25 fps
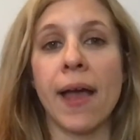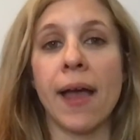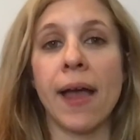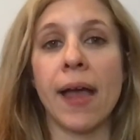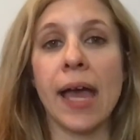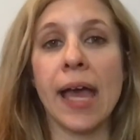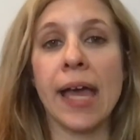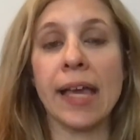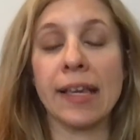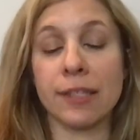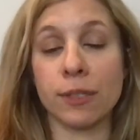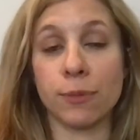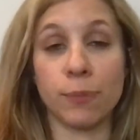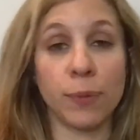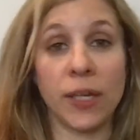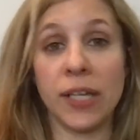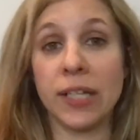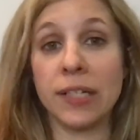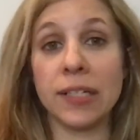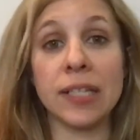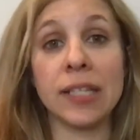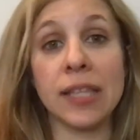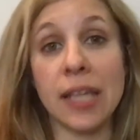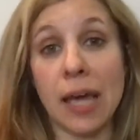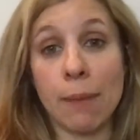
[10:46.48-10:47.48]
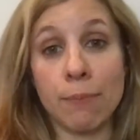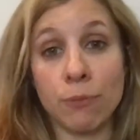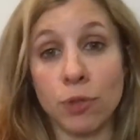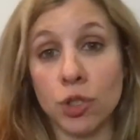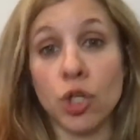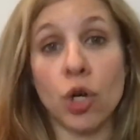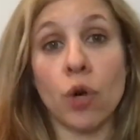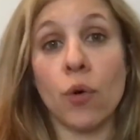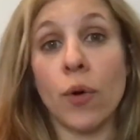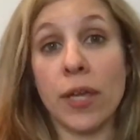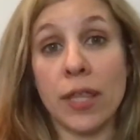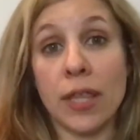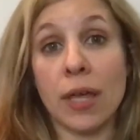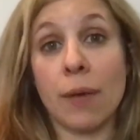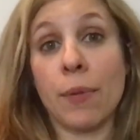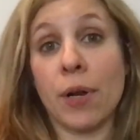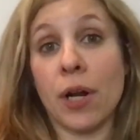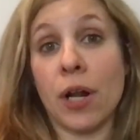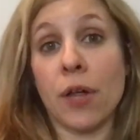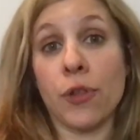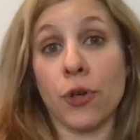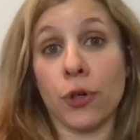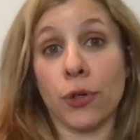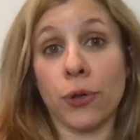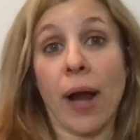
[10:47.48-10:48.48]
explain to them, showing them
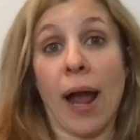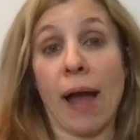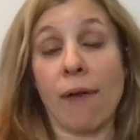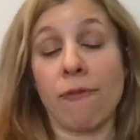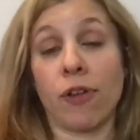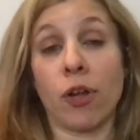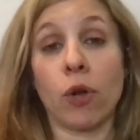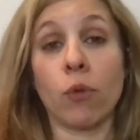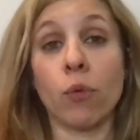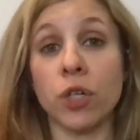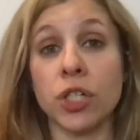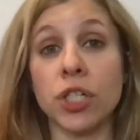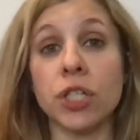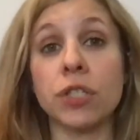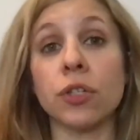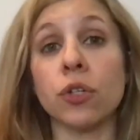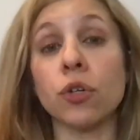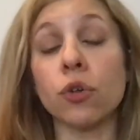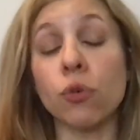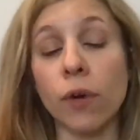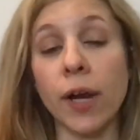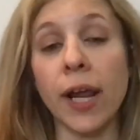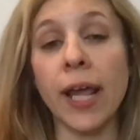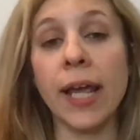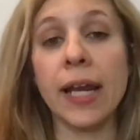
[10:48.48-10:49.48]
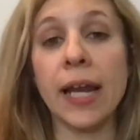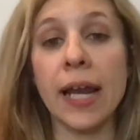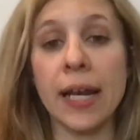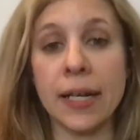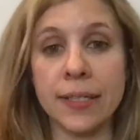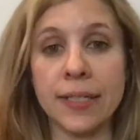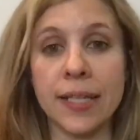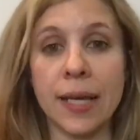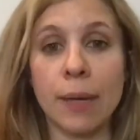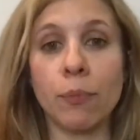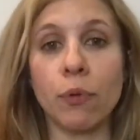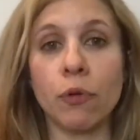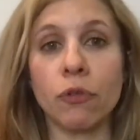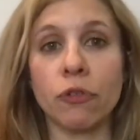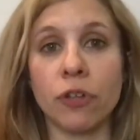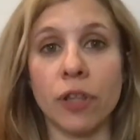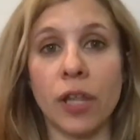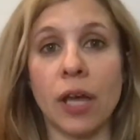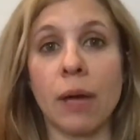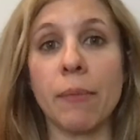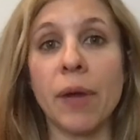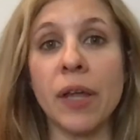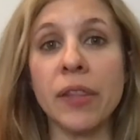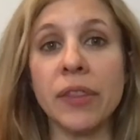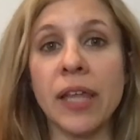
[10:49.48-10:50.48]
another graphic, which is a great example for
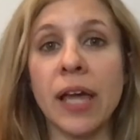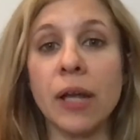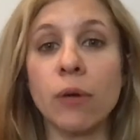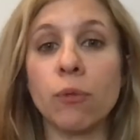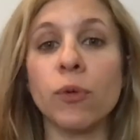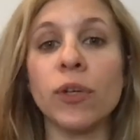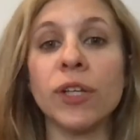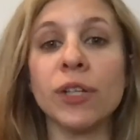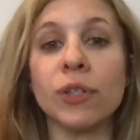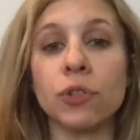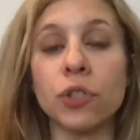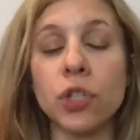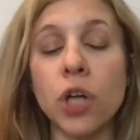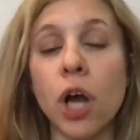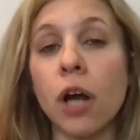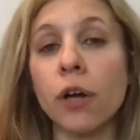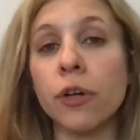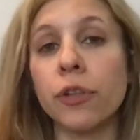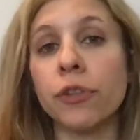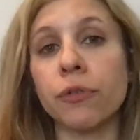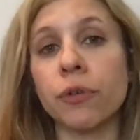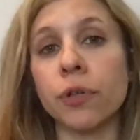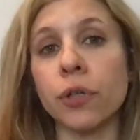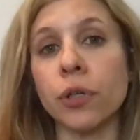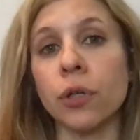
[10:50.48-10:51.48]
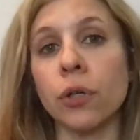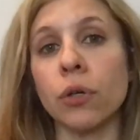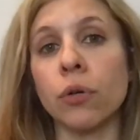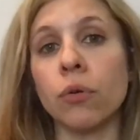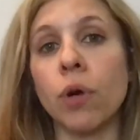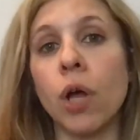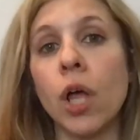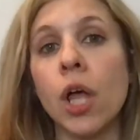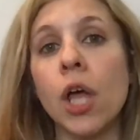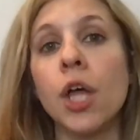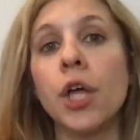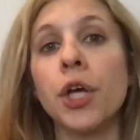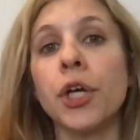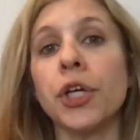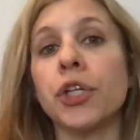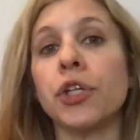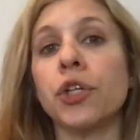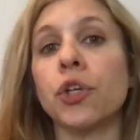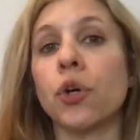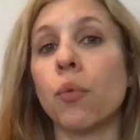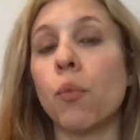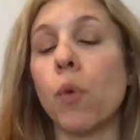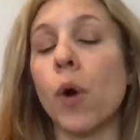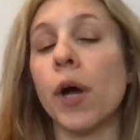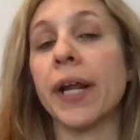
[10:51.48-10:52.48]
them. And then we could talk through,
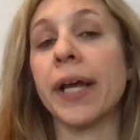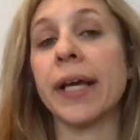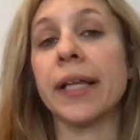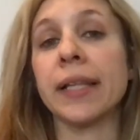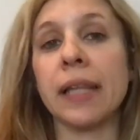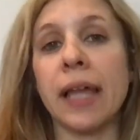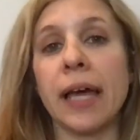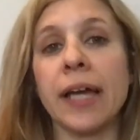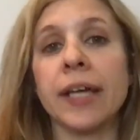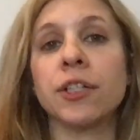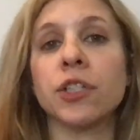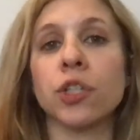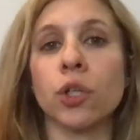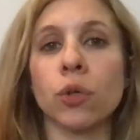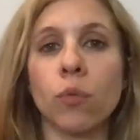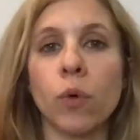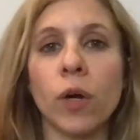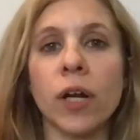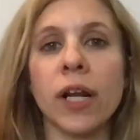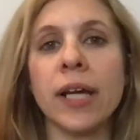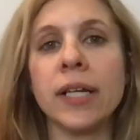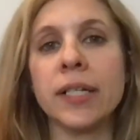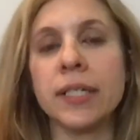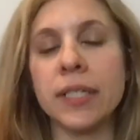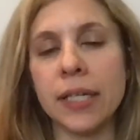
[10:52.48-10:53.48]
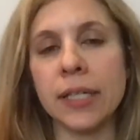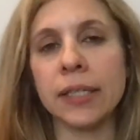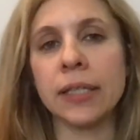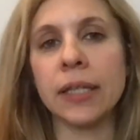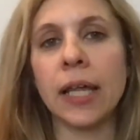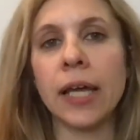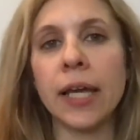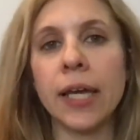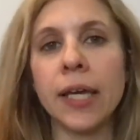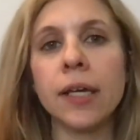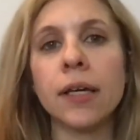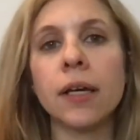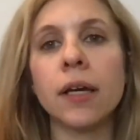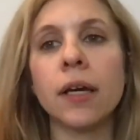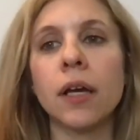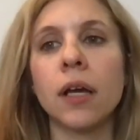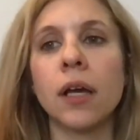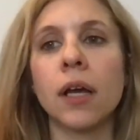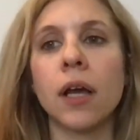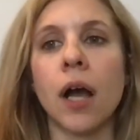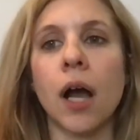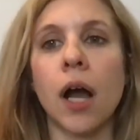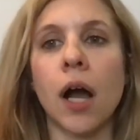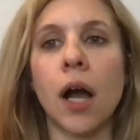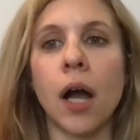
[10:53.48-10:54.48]
what I liked or what I didn't like,
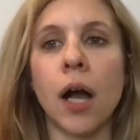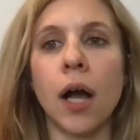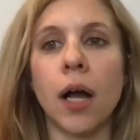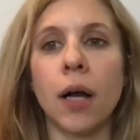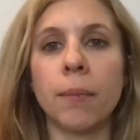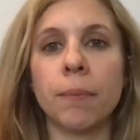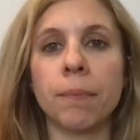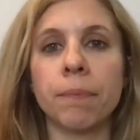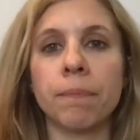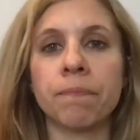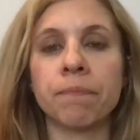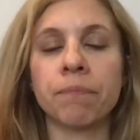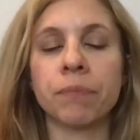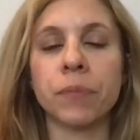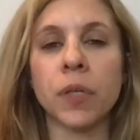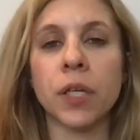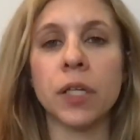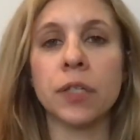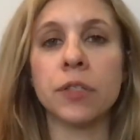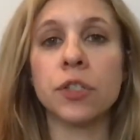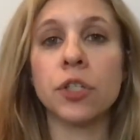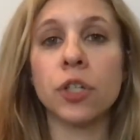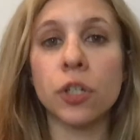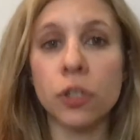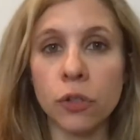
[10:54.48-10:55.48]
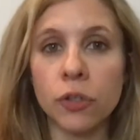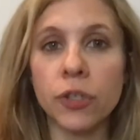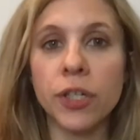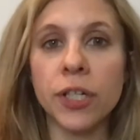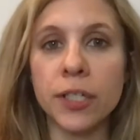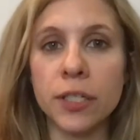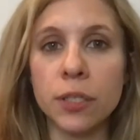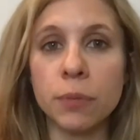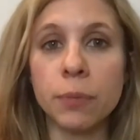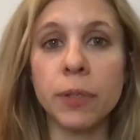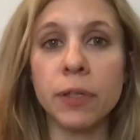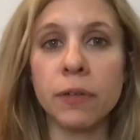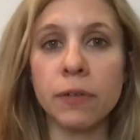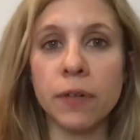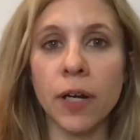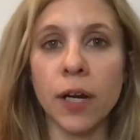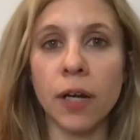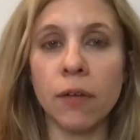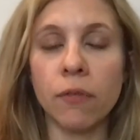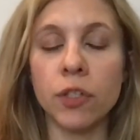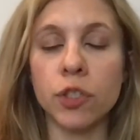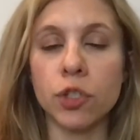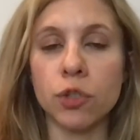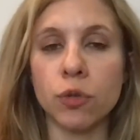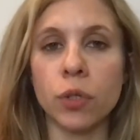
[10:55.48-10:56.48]
because they're looking to be very
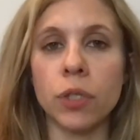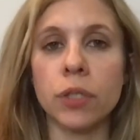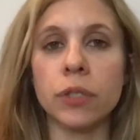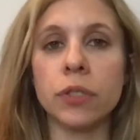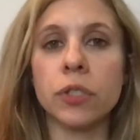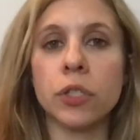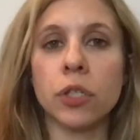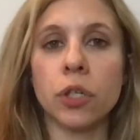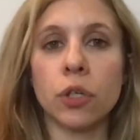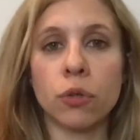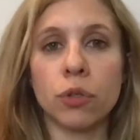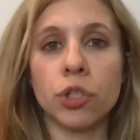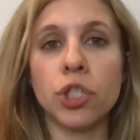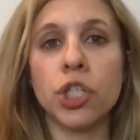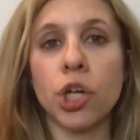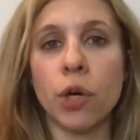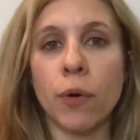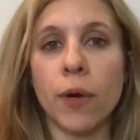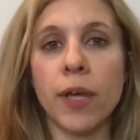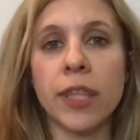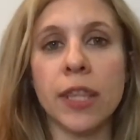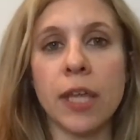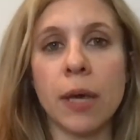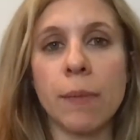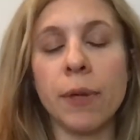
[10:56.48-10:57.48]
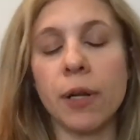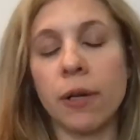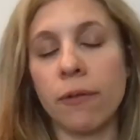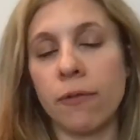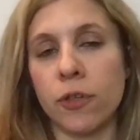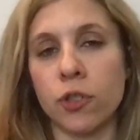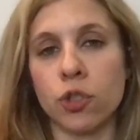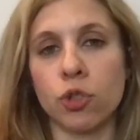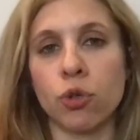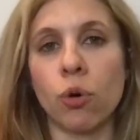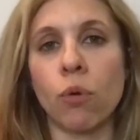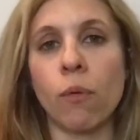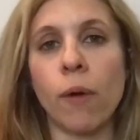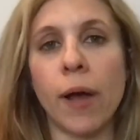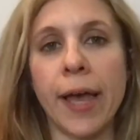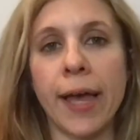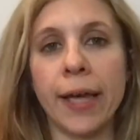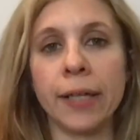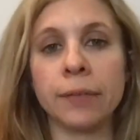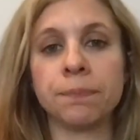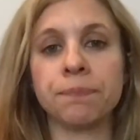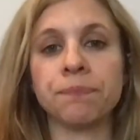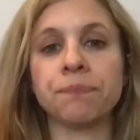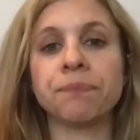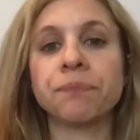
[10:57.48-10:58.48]
visual. So showing them in a visual
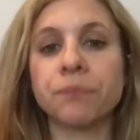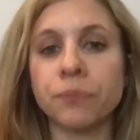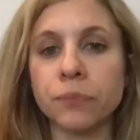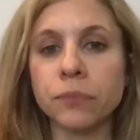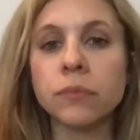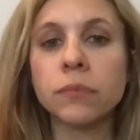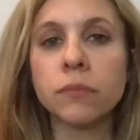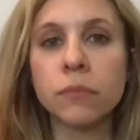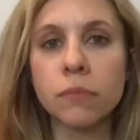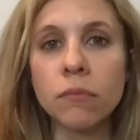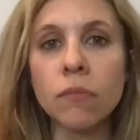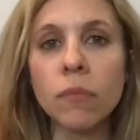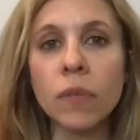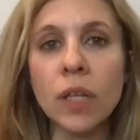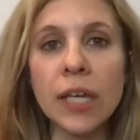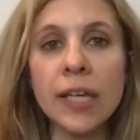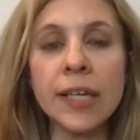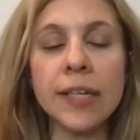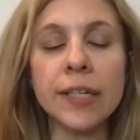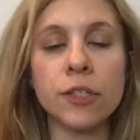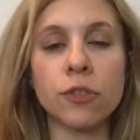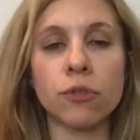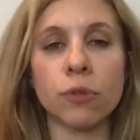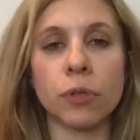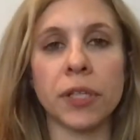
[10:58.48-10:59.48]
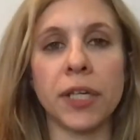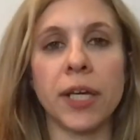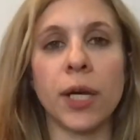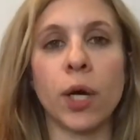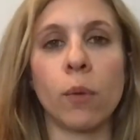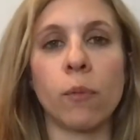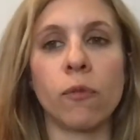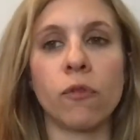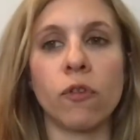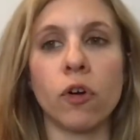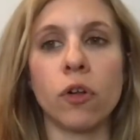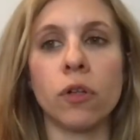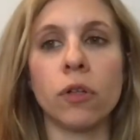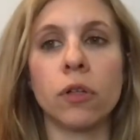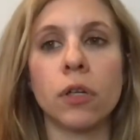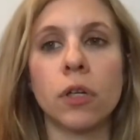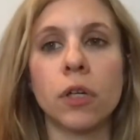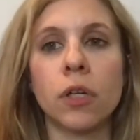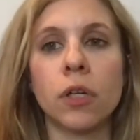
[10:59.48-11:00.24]
way is really helpful.